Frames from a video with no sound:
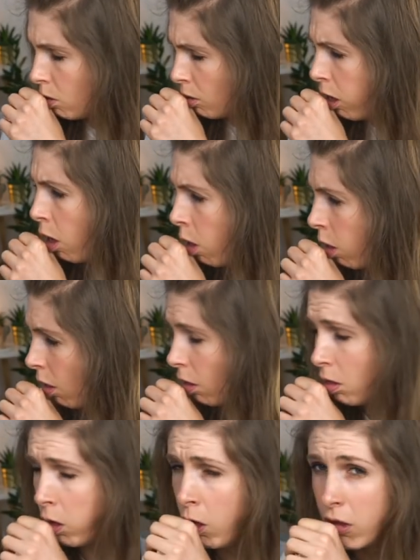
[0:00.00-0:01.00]

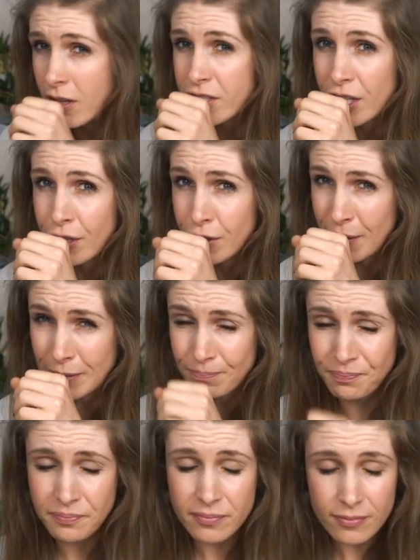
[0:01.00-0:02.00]
Excuse me.
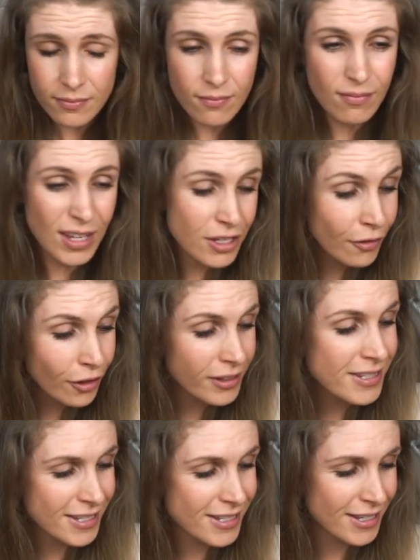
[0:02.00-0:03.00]
You've got
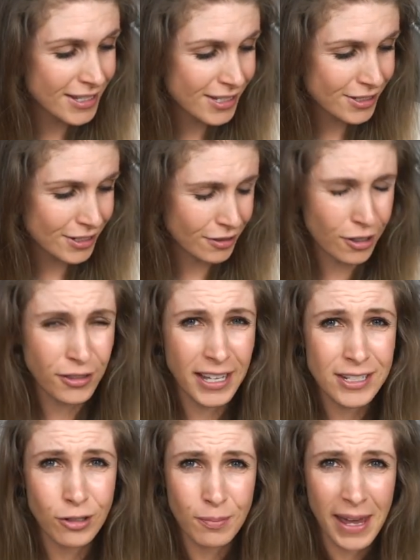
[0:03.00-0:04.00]
this and this. God,
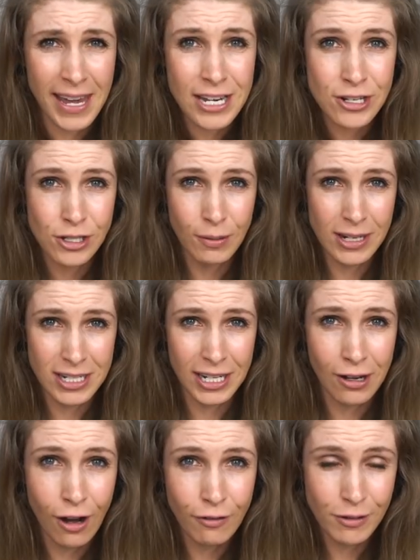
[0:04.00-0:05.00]
that took me ages to actually
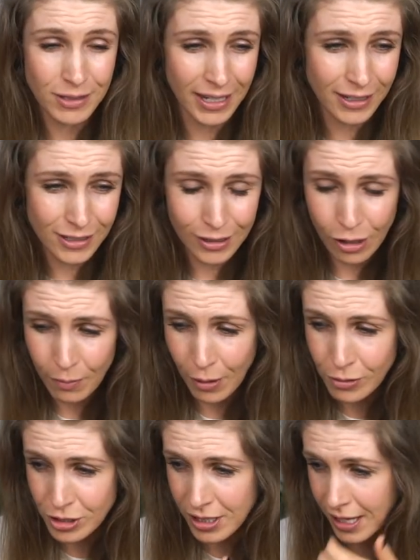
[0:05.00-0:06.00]
cough. It was like slow
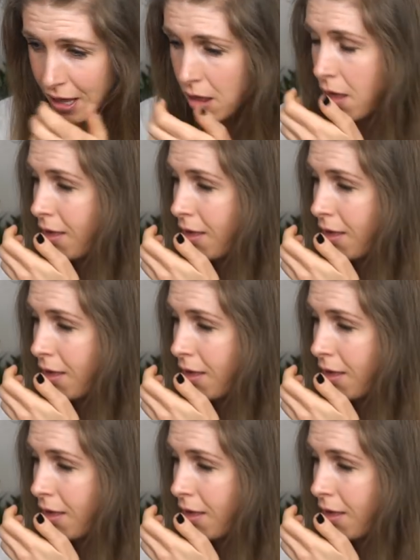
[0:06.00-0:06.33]
motion, like.